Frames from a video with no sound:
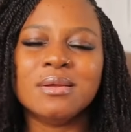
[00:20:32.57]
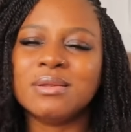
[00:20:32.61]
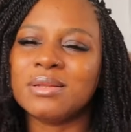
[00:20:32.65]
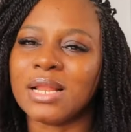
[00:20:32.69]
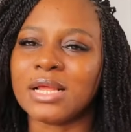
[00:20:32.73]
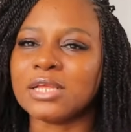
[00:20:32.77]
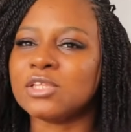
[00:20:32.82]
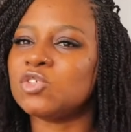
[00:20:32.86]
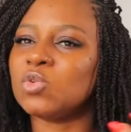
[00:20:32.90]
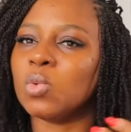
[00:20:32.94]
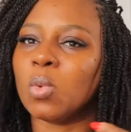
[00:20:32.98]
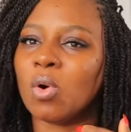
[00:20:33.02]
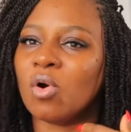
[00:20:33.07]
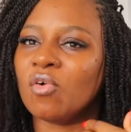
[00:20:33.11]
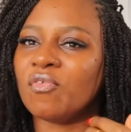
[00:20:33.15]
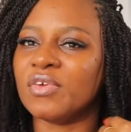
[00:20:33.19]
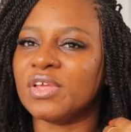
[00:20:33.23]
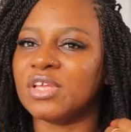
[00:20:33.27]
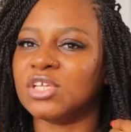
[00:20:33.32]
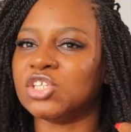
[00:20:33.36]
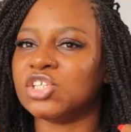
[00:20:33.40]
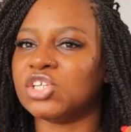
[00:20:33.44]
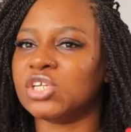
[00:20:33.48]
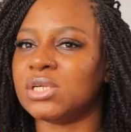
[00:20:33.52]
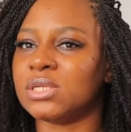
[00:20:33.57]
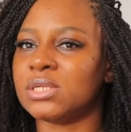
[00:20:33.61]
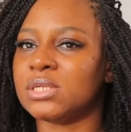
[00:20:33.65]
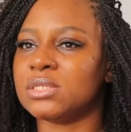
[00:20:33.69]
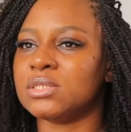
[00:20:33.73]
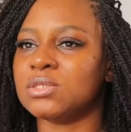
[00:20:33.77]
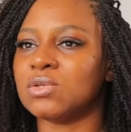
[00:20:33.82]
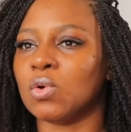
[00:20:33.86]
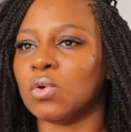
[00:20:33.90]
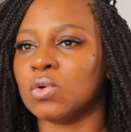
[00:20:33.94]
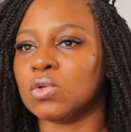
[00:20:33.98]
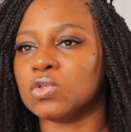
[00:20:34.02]
like twelve
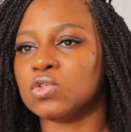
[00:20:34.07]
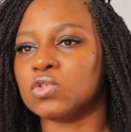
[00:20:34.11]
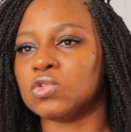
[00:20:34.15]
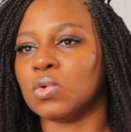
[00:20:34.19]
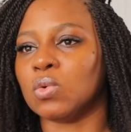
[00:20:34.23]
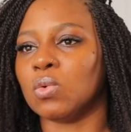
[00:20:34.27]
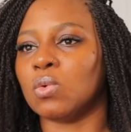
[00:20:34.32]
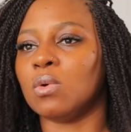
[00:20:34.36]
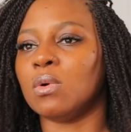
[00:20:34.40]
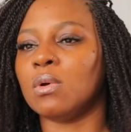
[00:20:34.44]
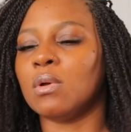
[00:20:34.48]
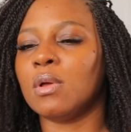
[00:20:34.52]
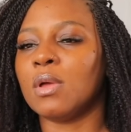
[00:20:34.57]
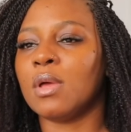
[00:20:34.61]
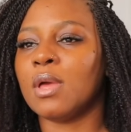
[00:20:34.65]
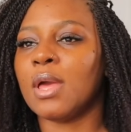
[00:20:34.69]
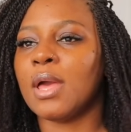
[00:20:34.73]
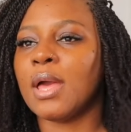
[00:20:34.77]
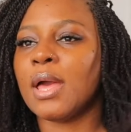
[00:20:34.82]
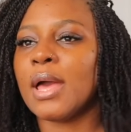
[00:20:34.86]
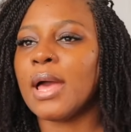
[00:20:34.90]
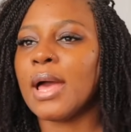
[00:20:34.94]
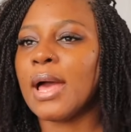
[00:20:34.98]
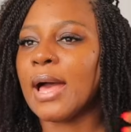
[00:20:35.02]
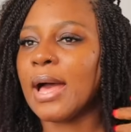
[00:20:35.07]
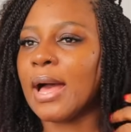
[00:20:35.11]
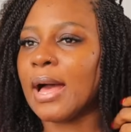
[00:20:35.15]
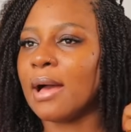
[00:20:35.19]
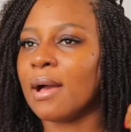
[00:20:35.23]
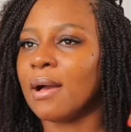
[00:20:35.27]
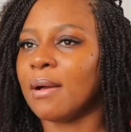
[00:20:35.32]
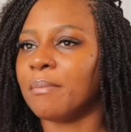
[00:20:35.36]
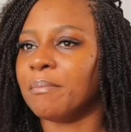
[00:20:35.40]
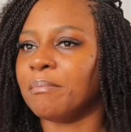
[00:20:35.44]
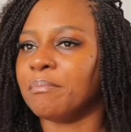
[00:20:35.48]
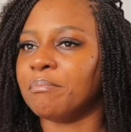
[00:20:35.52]
inches or so,
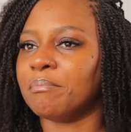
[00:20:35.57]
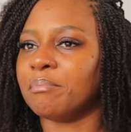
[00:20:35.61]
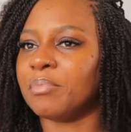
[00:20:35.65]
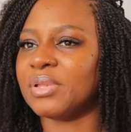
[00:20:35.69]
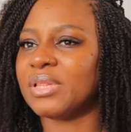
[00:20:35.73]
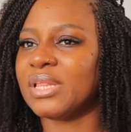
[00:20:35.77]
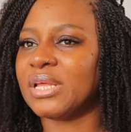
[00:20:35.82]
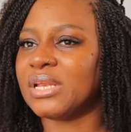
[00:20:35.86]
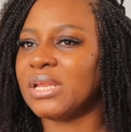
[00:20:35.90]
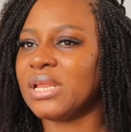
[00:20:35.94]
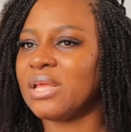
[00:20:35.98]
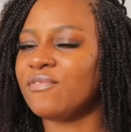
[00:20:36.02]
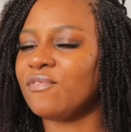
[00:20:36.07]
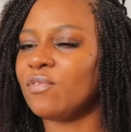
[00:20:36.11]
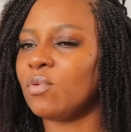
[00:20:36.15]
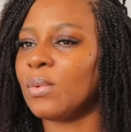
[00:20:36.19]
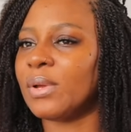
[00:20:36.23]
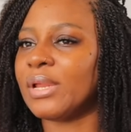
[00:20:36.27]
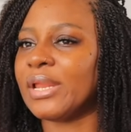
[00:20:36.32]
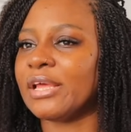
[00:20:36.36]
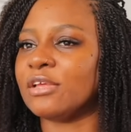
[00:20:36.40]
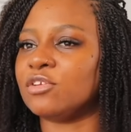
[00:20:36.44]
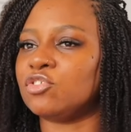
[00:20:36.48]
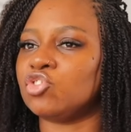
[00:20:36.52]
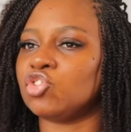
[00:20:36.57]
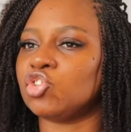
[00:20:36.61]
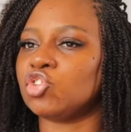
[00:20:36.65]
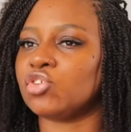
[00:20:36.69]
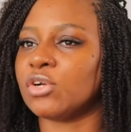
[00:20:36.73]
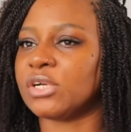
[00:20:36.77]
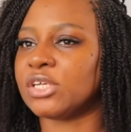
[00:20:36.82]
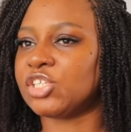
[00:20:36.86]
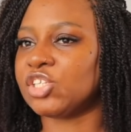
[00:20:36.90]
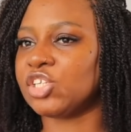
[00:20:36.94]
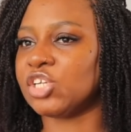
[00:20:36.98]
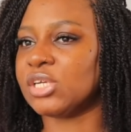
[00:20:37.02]
um but then even when I
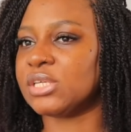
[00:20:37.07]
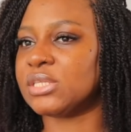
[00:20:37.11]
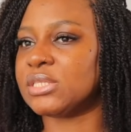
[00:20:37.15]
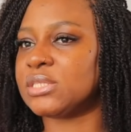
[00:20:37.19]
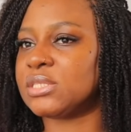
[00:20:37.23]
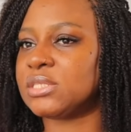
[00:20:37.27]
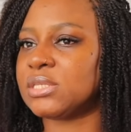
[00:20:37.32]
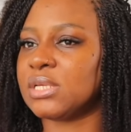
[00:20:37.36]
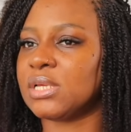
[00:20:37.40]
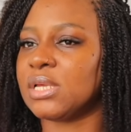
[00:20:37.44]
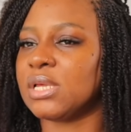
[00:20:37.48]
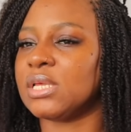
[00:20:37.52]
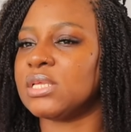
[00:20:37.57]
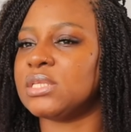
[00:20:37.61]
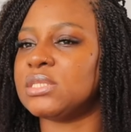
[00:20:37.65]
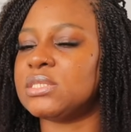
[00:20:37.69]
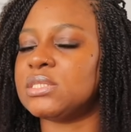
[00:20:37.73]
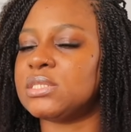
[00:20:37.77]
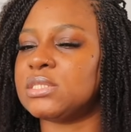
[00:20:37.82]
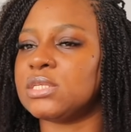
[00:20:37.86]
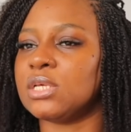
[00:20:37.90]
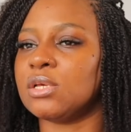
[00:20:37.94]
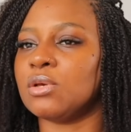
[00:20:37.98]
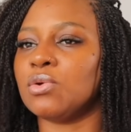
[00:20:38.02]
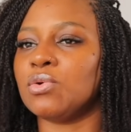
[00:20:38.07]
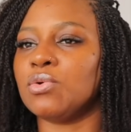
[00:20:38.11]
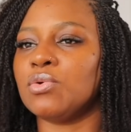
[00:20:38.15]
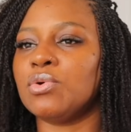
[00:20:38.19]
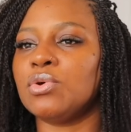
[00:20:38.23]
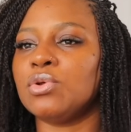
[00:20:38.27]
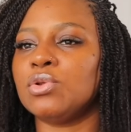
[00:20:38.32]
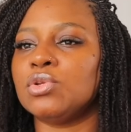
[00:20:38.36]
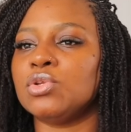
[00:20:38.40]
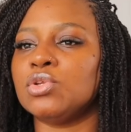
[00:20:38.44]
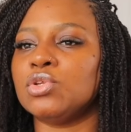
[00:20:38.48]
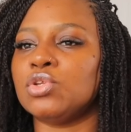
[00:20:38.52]
stretch it, it still
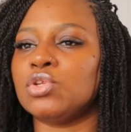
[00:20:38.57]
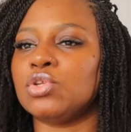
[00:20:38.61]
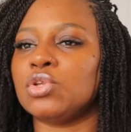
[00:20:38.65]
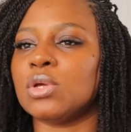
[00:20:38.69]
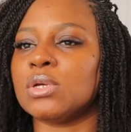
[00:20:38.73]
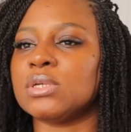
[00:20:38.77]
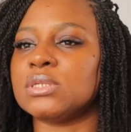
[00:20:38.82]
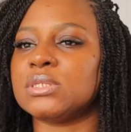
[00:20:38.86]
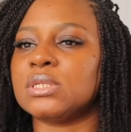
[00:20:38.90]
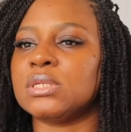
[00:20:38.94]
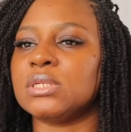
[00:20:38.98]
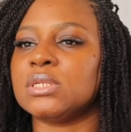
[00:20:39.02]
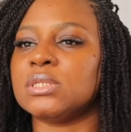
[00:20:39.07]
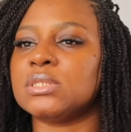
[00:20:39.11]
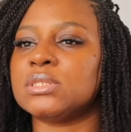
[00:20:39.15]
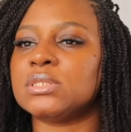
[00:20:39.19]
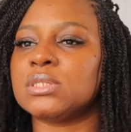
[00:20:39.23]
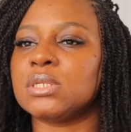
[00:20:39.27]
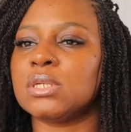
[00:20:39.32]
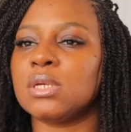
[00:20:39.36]
doesn't